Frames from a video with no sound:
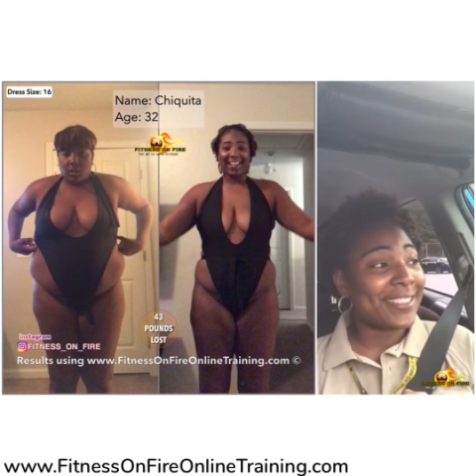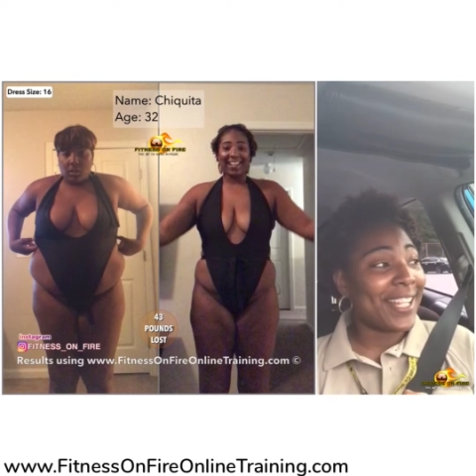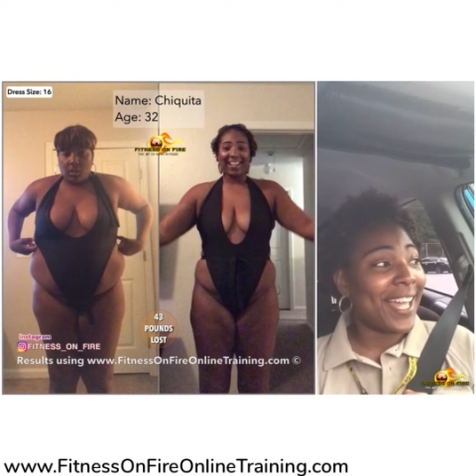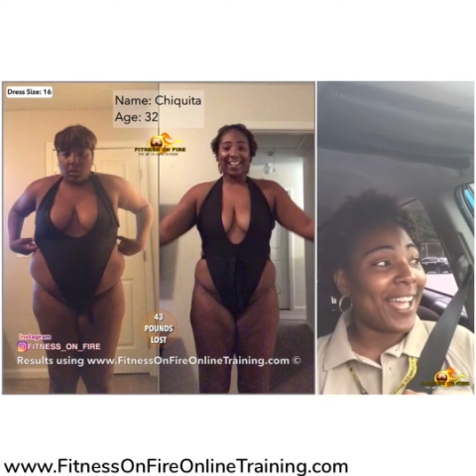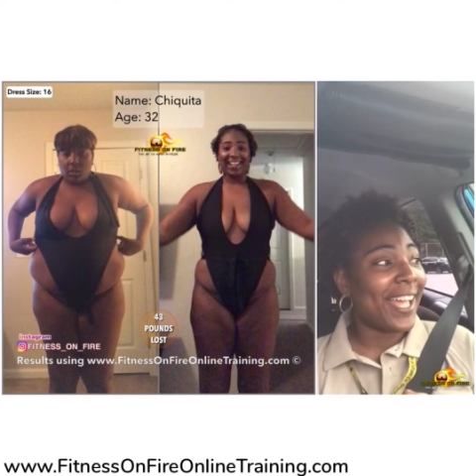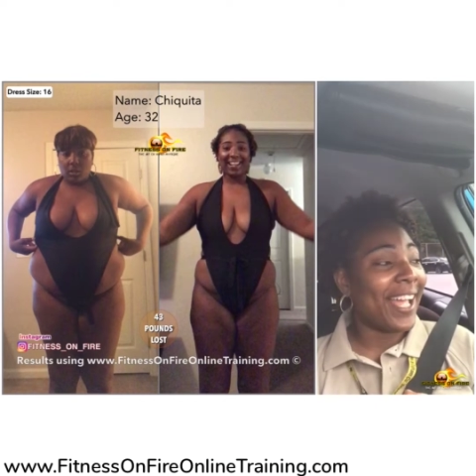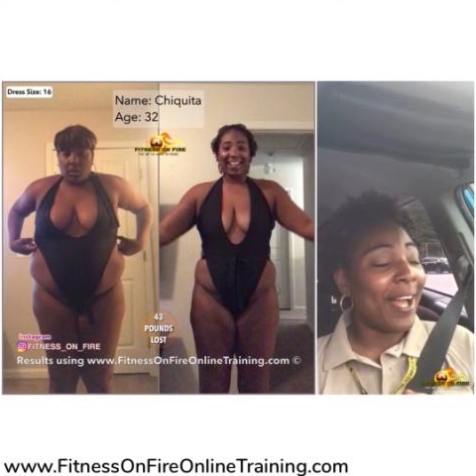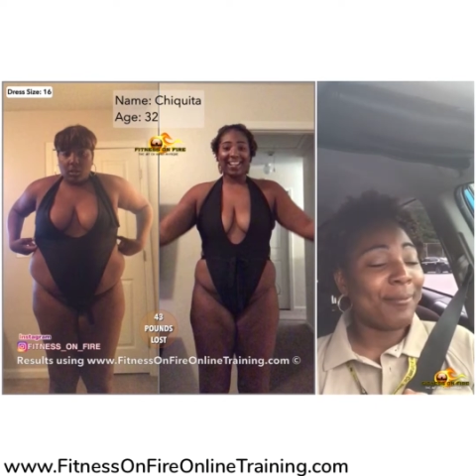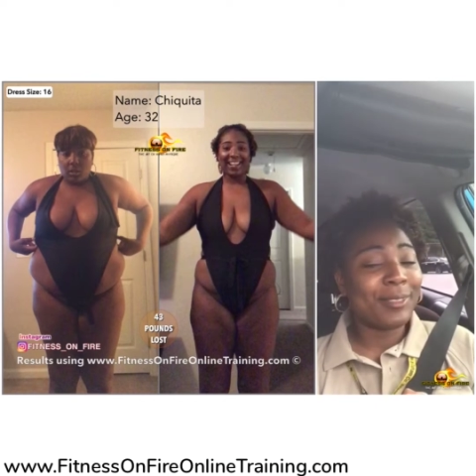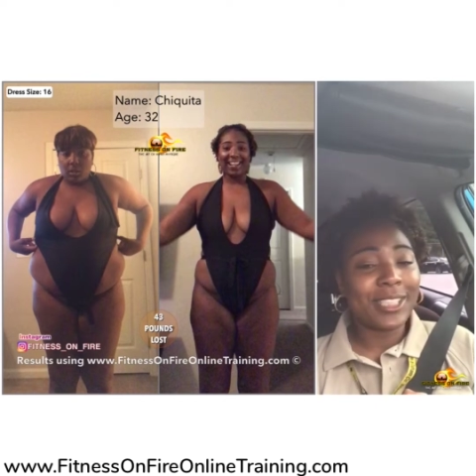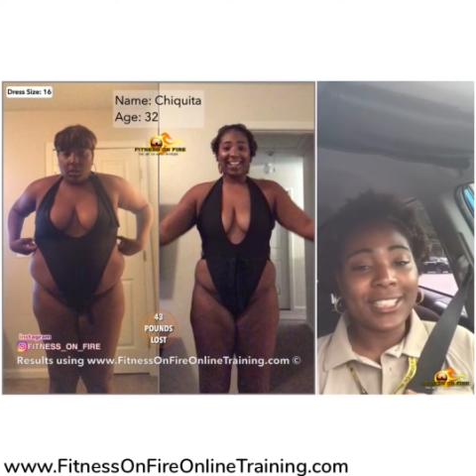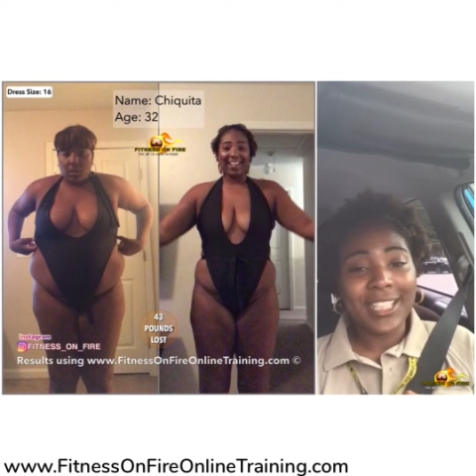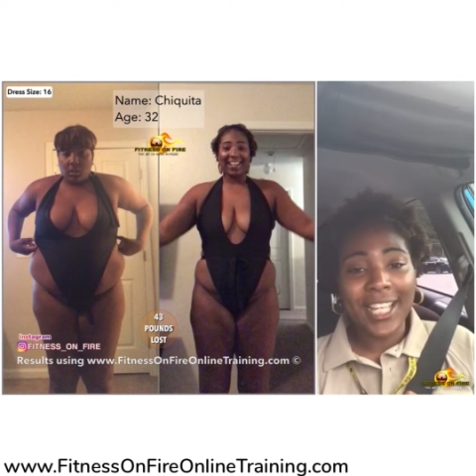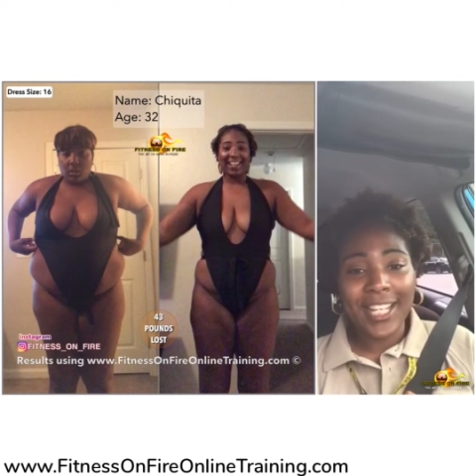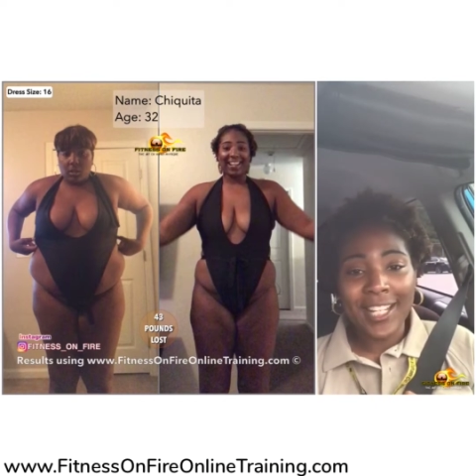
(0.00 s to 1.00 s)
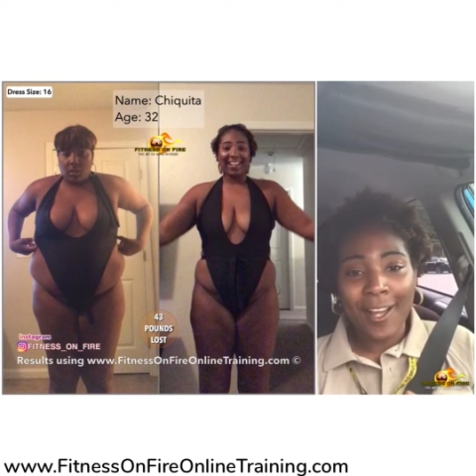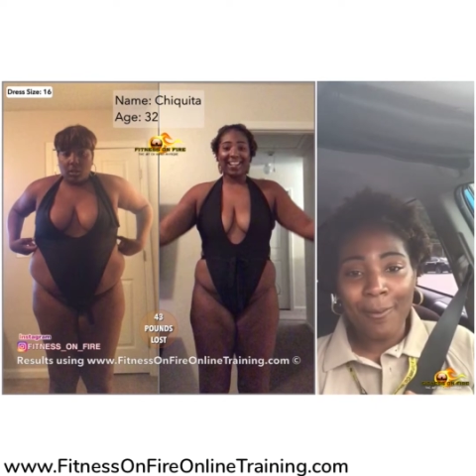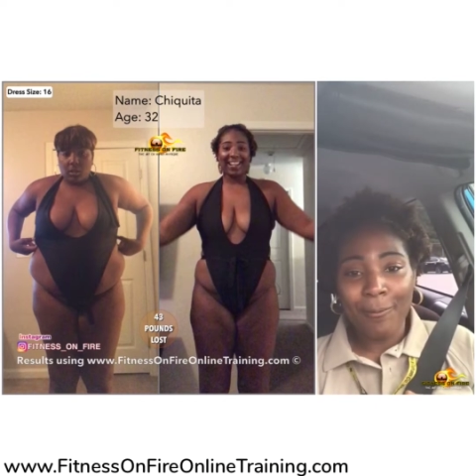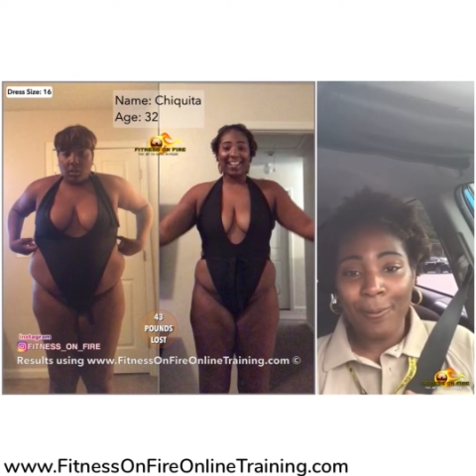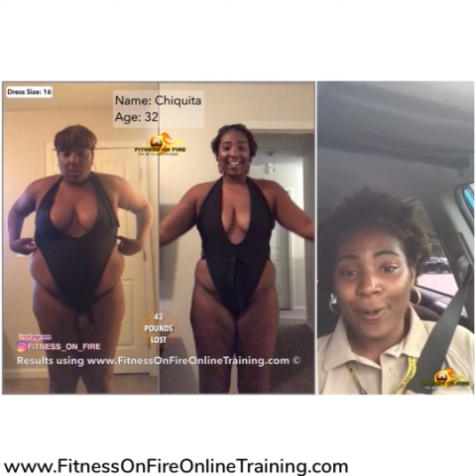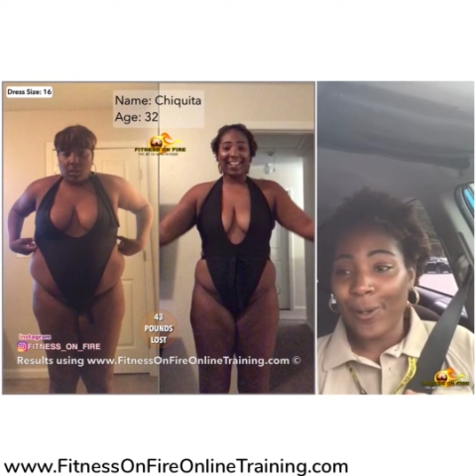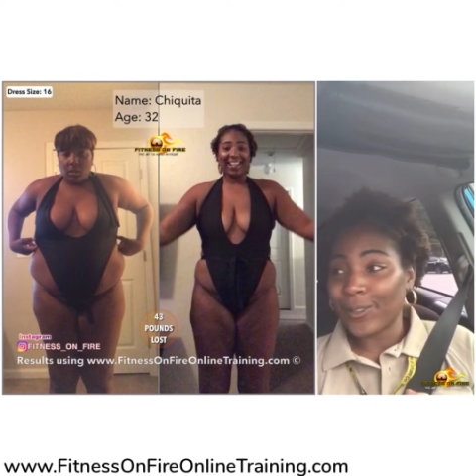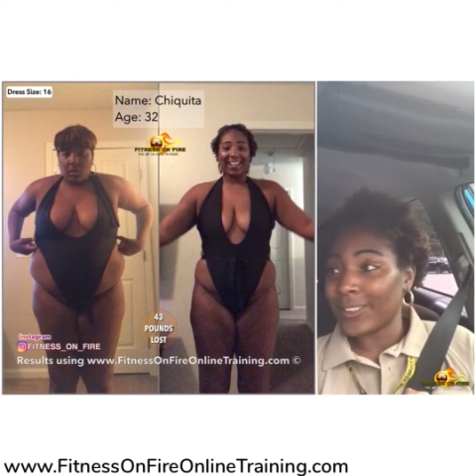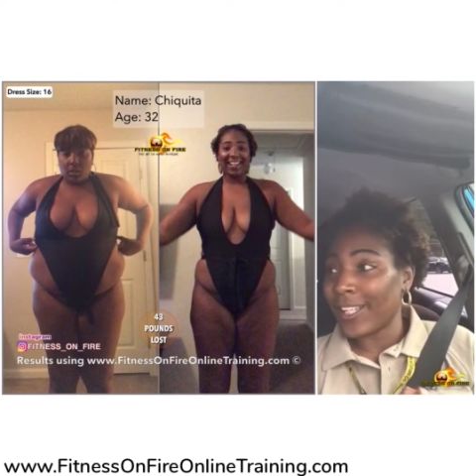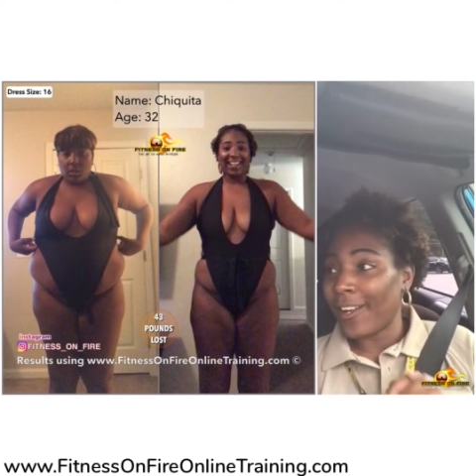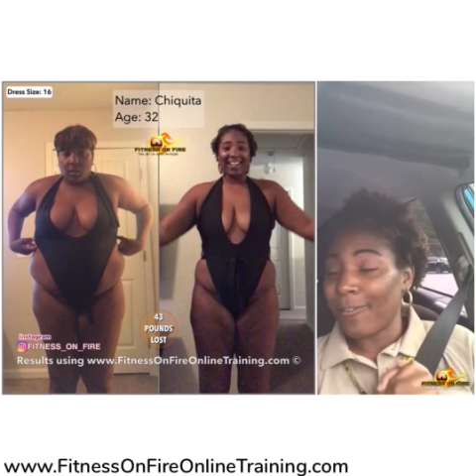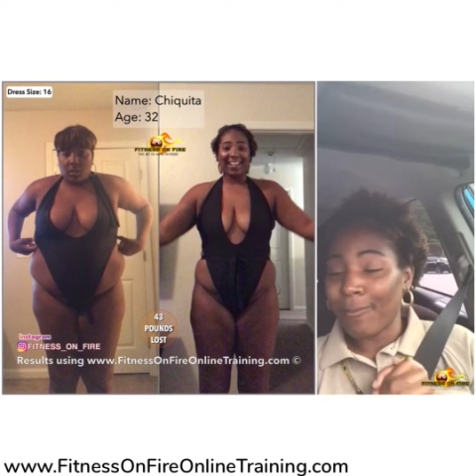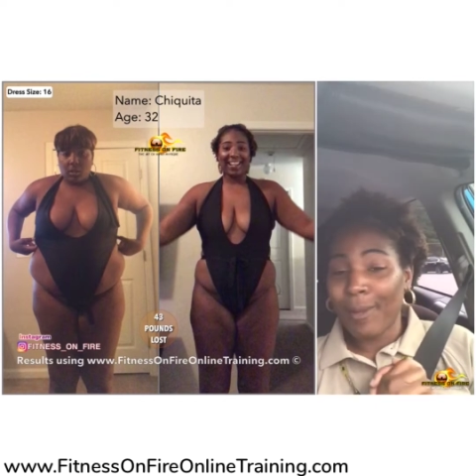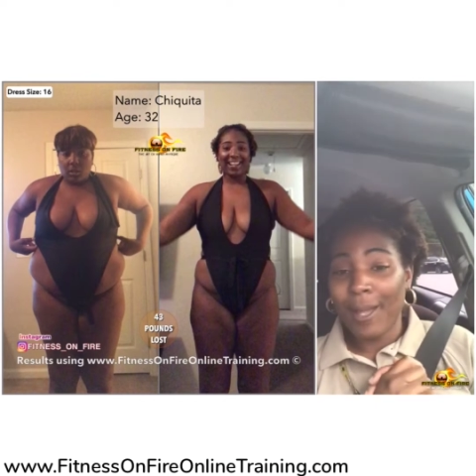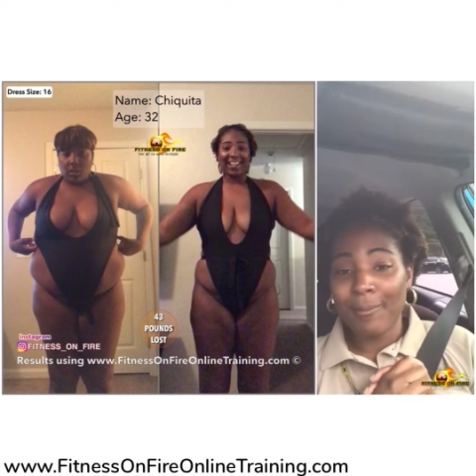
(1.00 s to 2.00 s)
Like I'm just getting off work. Sorry
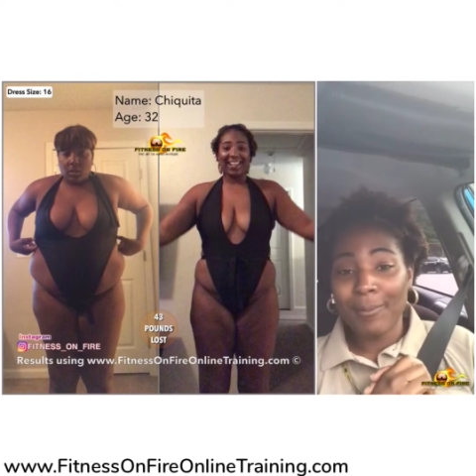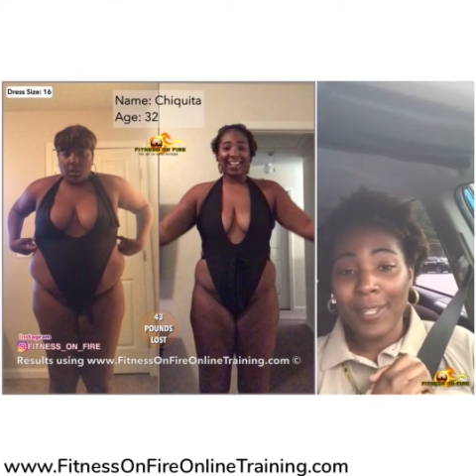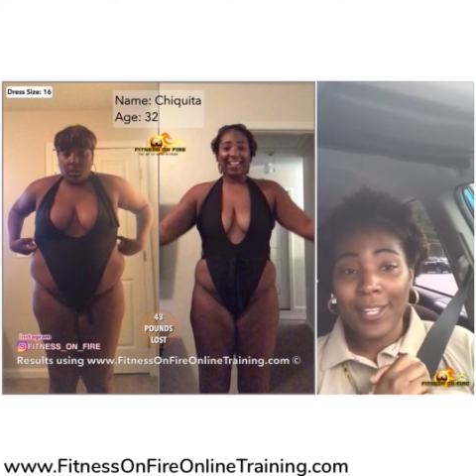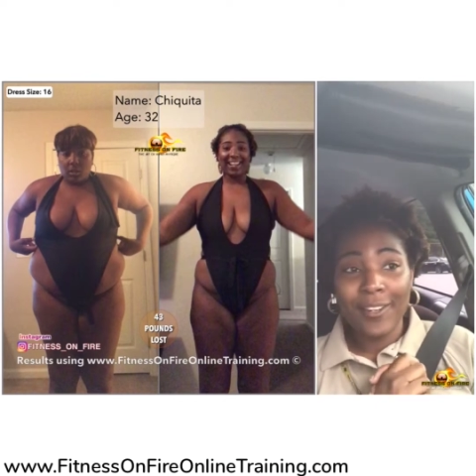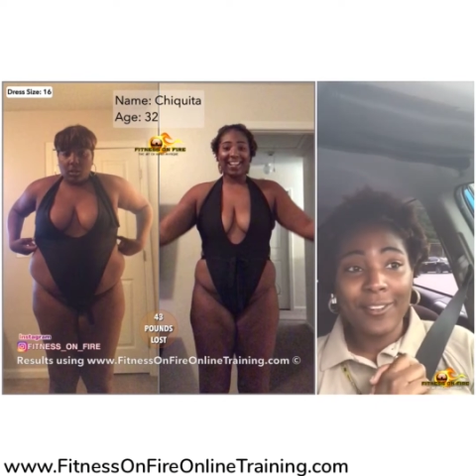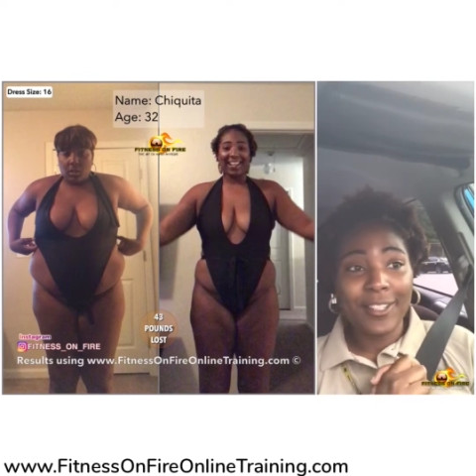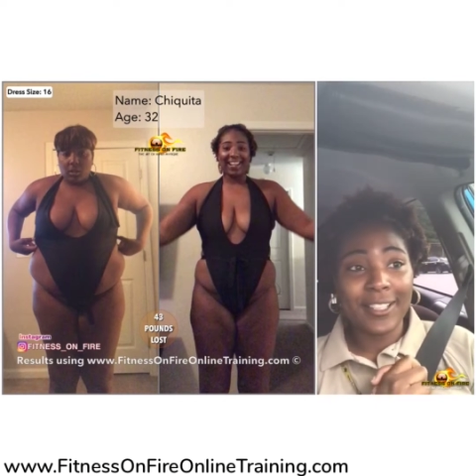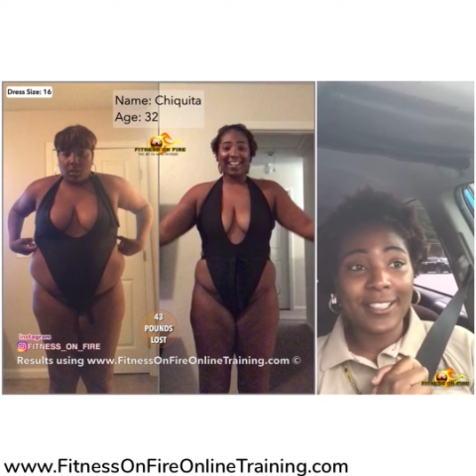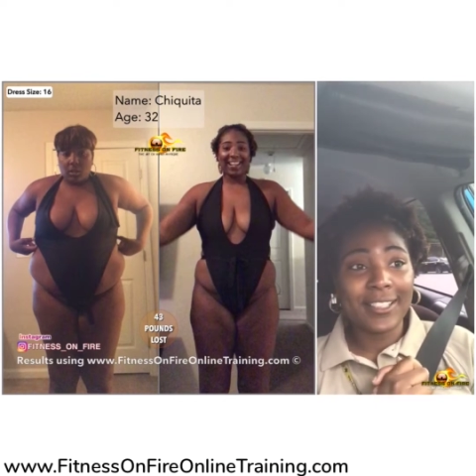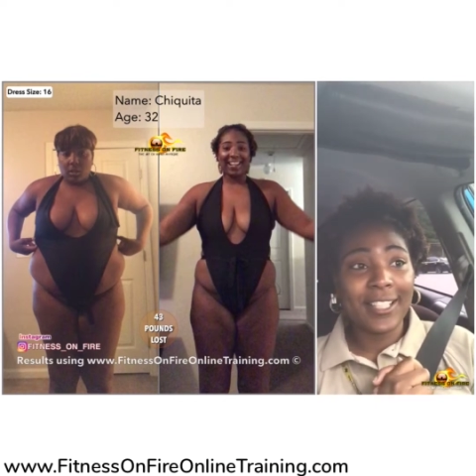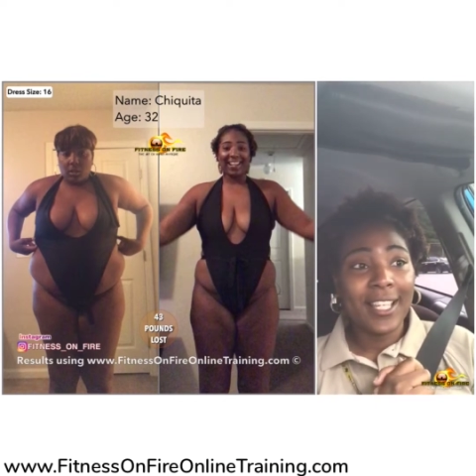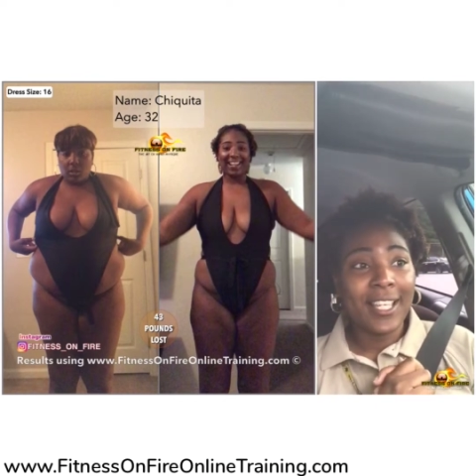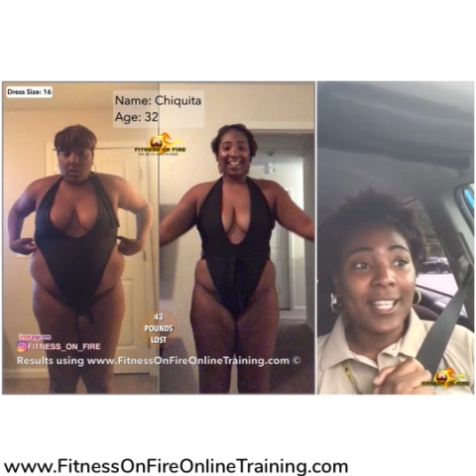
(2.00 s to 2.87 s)
for my appearance.